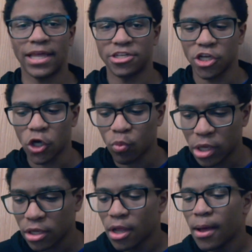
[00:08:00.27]
that to go
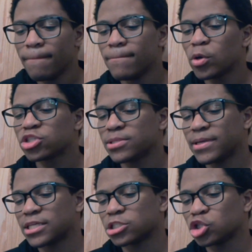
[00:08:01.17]
well. Mostly
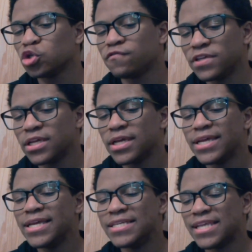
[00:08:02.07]
because Luffy
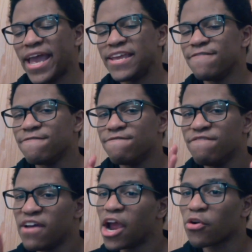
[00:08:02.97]
is a
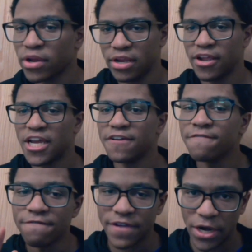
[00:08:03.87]
very
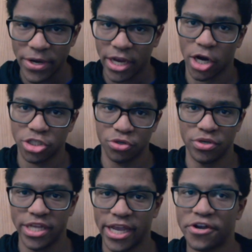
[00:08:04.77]
very
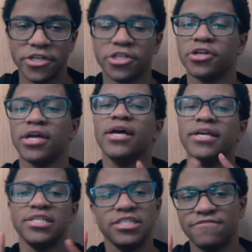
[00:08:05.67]
cartoony character.
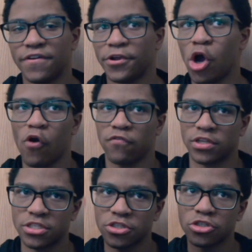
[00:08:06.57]
He's very
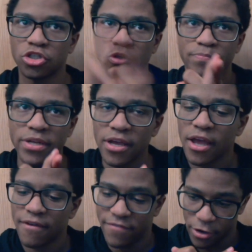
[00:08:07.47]
overly stupid,
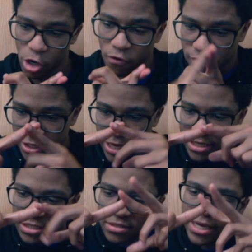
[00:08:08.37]
very overly
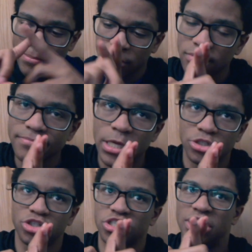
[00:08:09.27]
excitable.
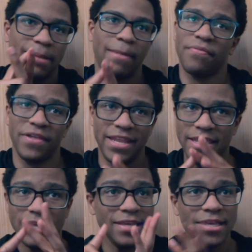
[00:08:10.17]
Just the amount that
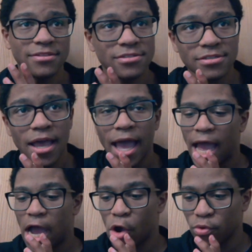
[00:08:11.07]
he eats,
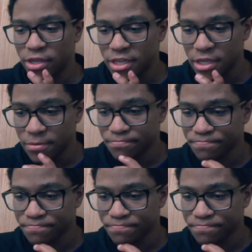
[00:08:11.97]
how he